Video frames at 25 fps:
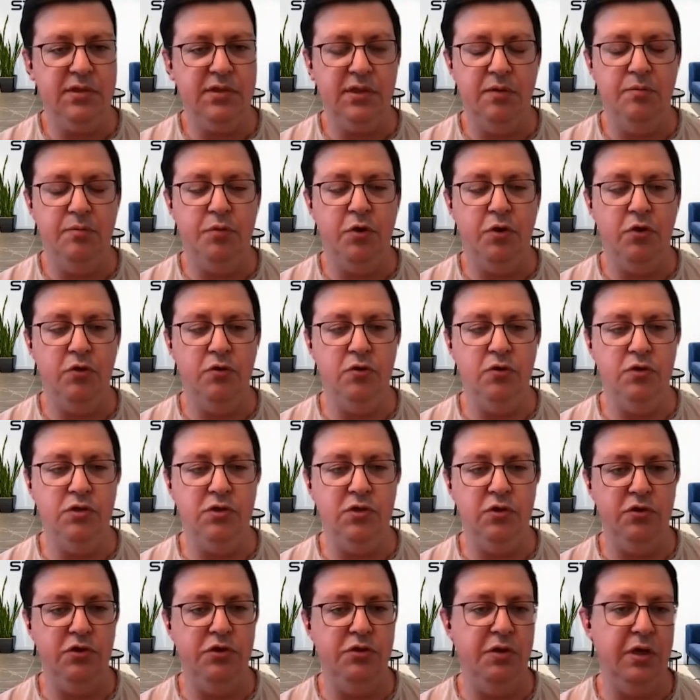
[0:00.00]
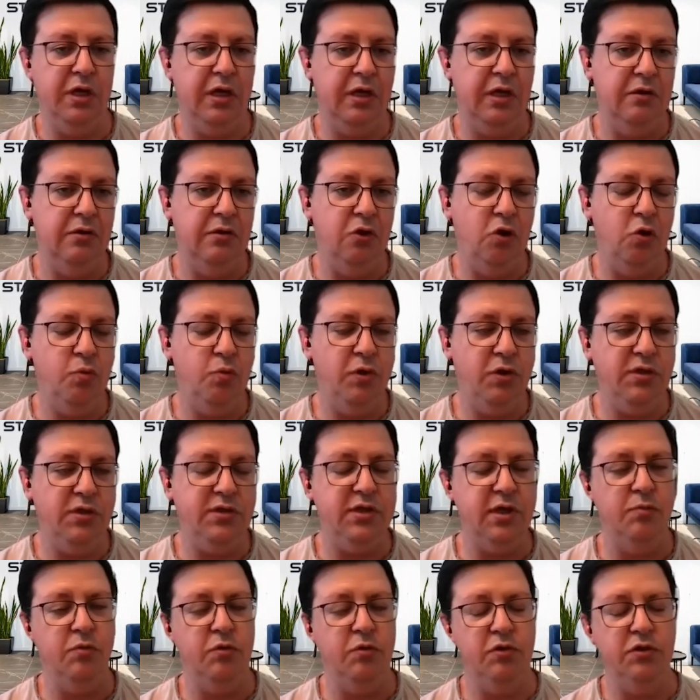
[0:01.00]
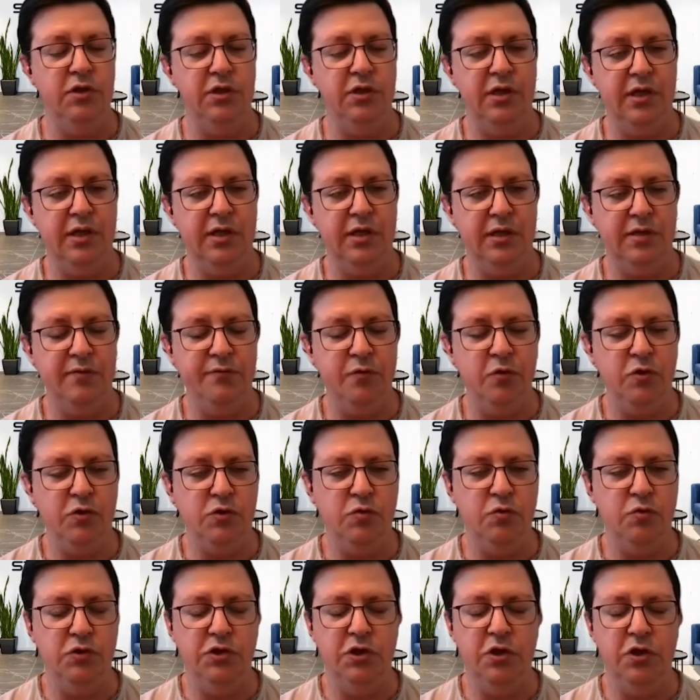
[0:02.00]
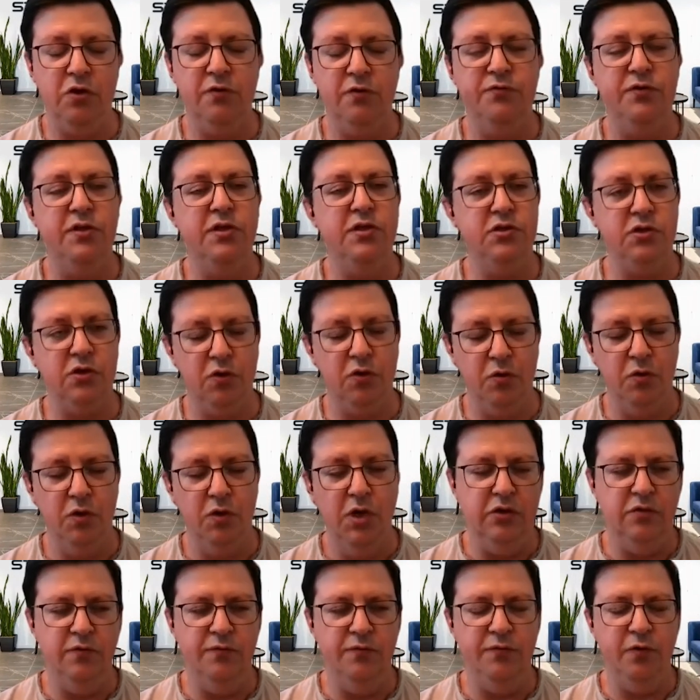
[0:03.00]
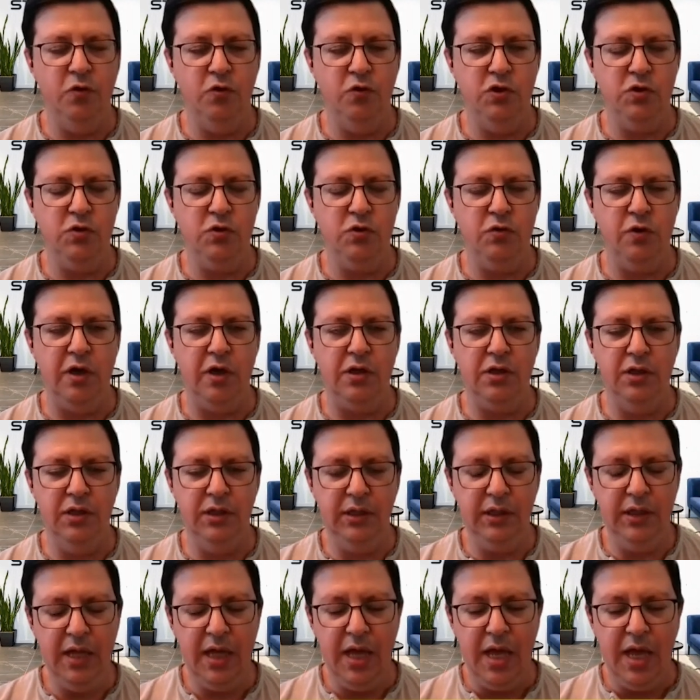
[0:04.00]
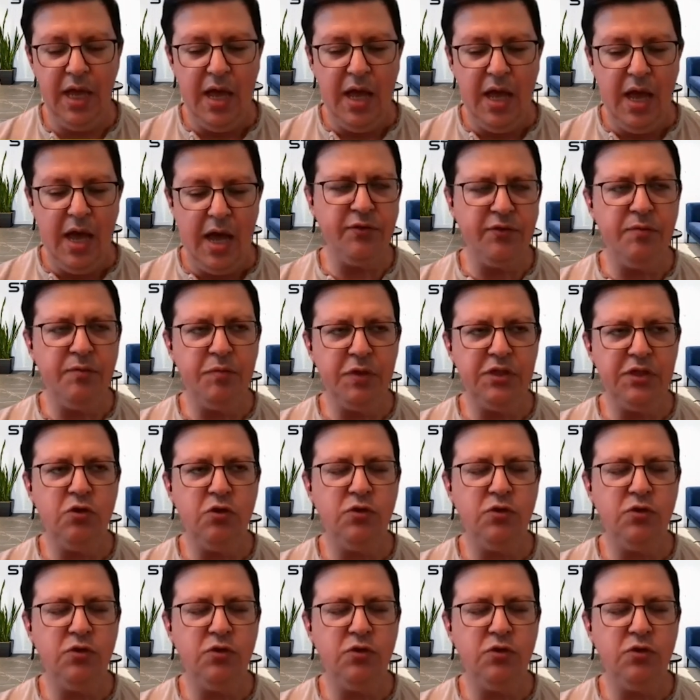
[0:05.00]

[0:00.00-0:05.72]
Some partners are uh, global, some are uh, focused on geography, so you need to focus correctly nothing.